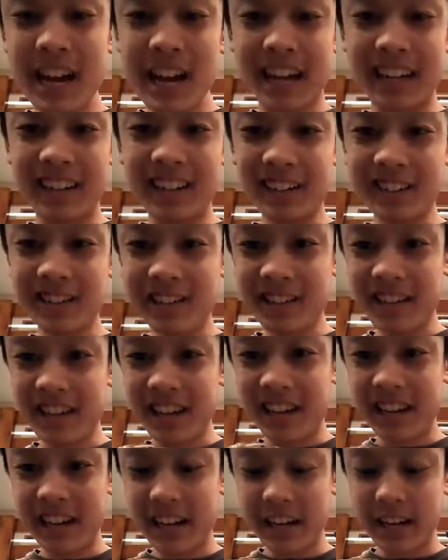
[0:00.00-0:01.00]
and also
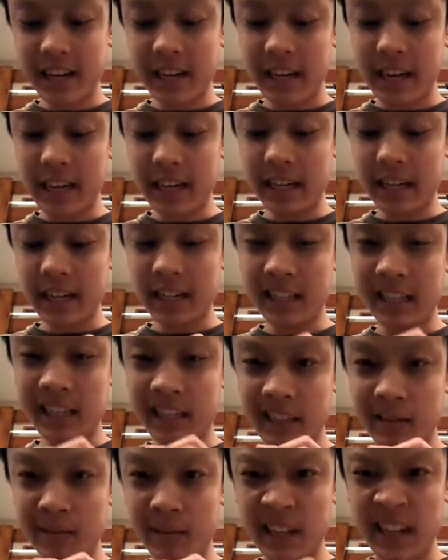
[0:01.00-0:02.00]
they kind of got
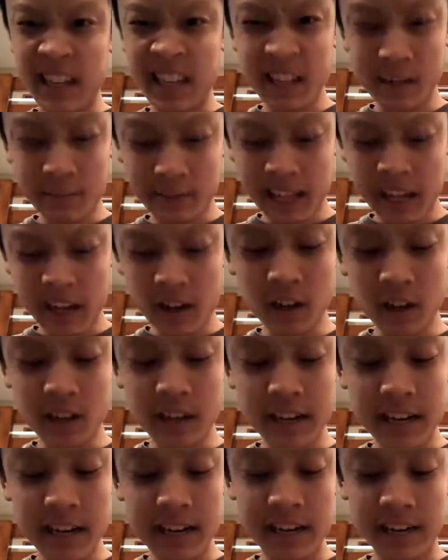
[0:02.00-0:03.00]
what they call an
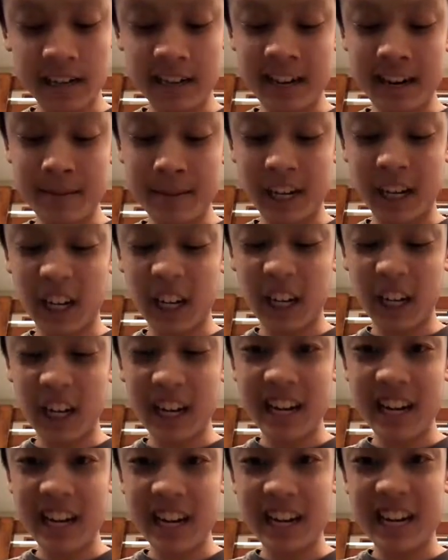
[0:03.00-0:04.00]

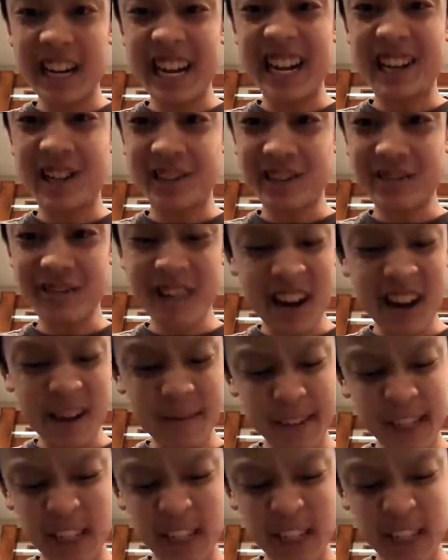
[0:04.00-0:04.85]
ergonomic